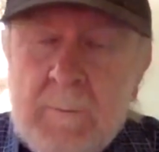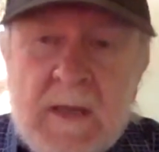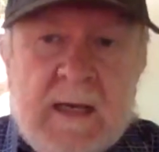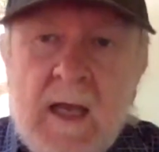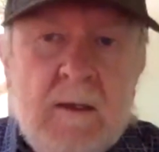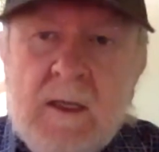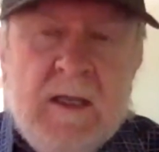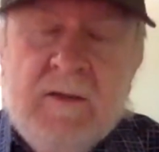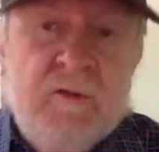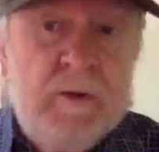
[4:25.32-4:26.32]
I mean,
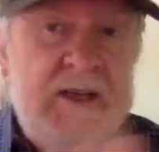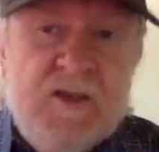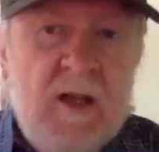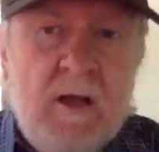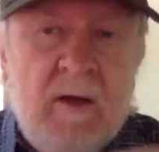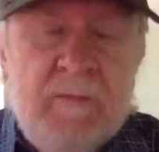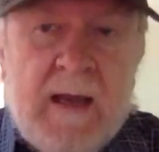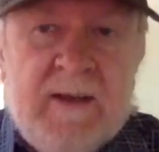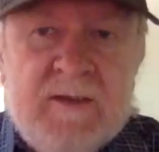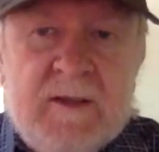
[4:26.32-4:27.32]
traditional
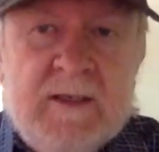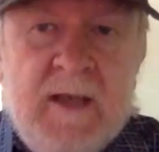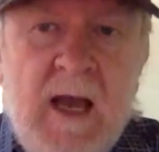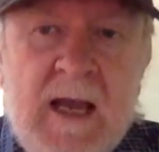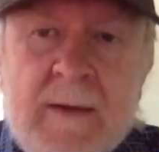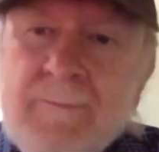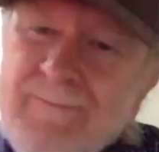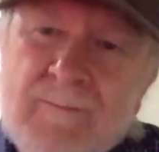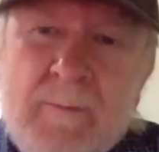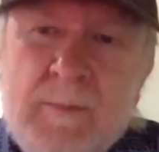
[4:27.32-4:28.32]
effects at the
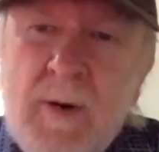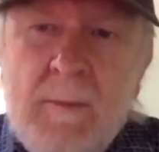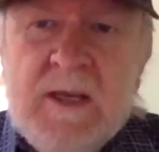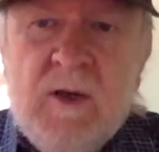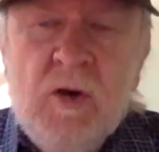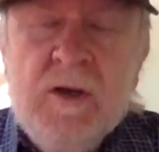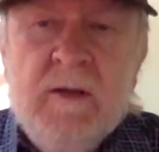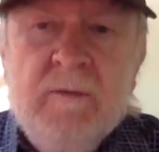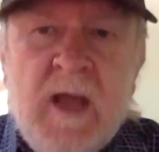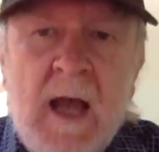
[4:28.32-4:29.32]
time probably couldn't
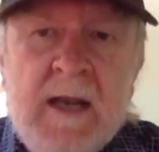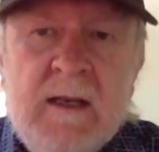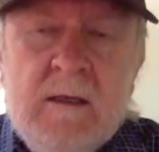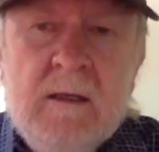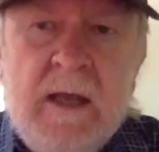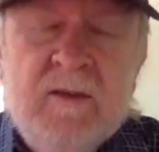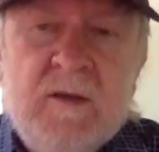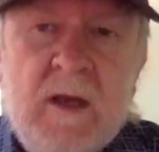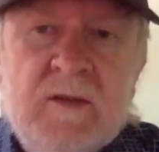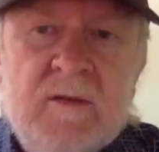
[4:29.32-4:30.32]
have done as
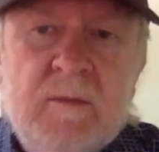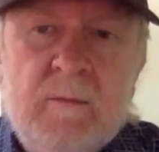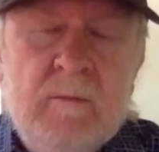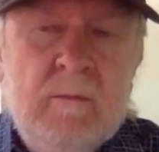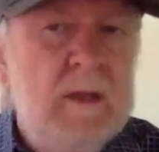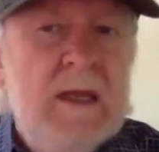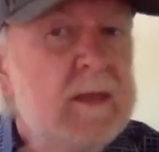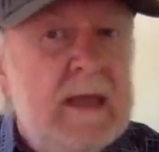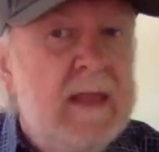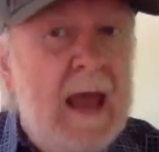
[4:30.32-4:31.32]
as
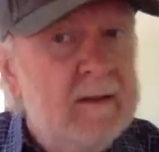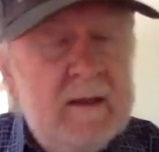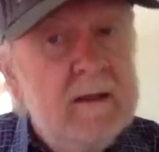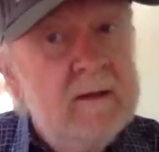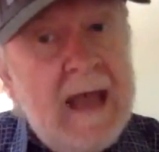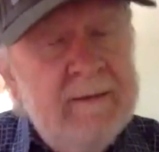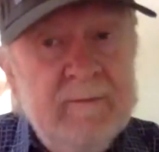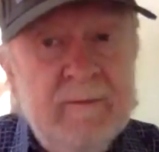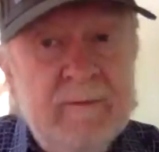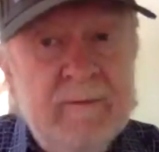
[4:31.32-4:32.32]
in, in that that
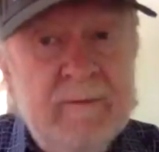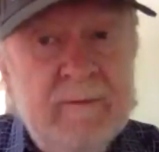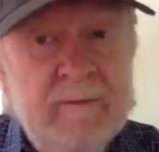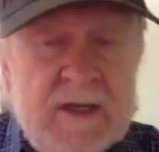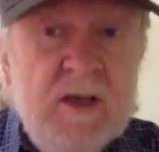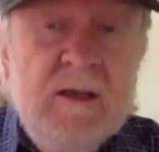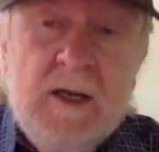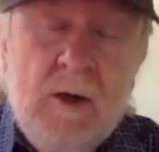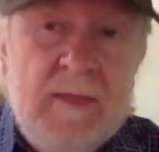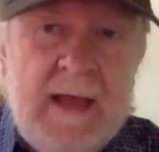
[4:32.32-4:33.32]

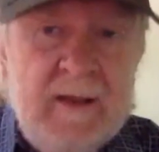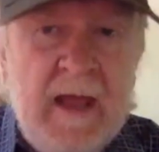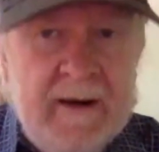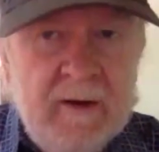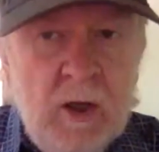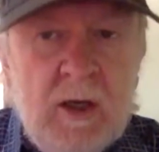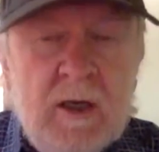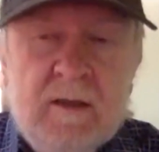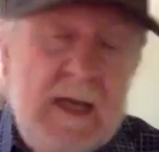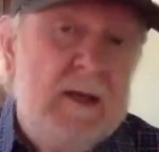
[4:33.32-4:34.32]
vision you know that that
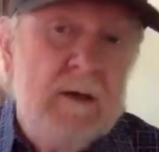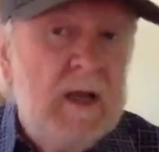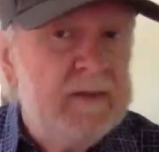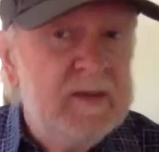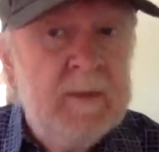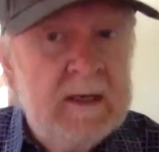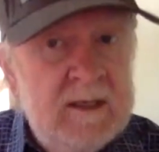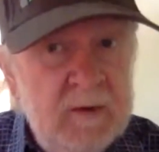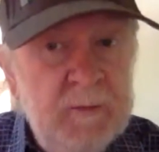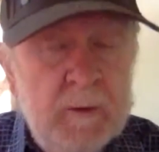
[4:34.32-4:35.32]
look they could have done something
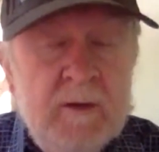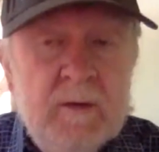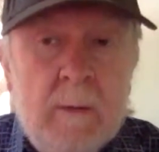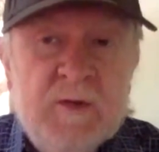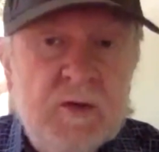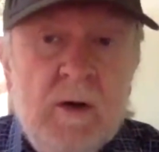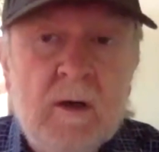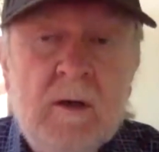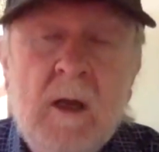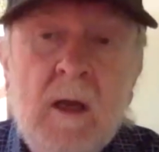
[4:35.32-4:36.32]
different i'm
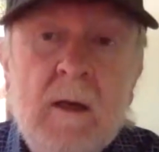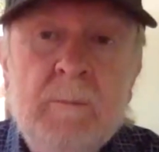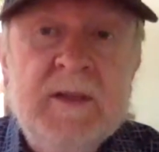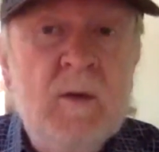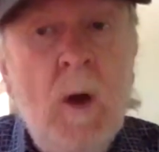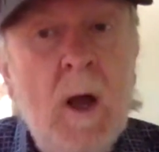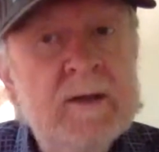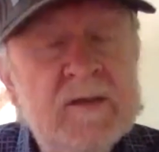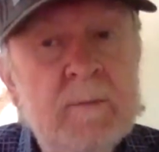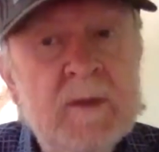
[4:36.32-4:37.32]
sure uh, but they wanted
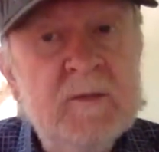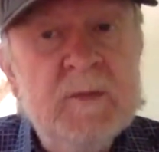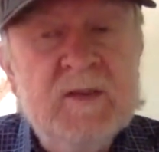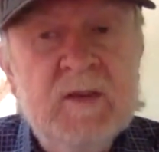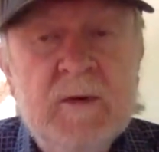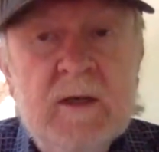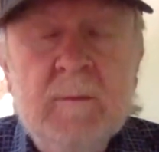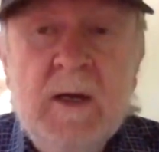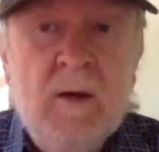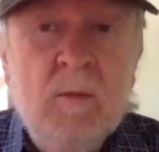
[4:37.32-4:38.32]
something specific
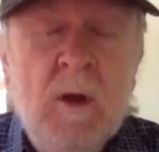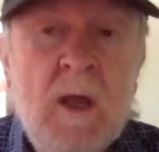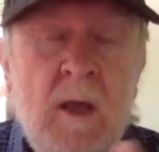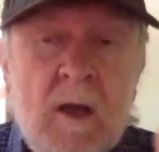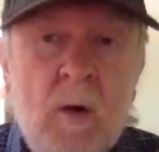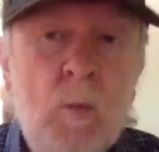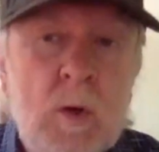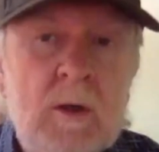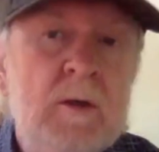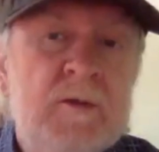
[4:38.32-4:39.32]
about a, a
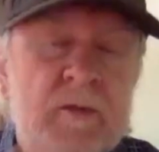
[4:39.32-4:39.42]
world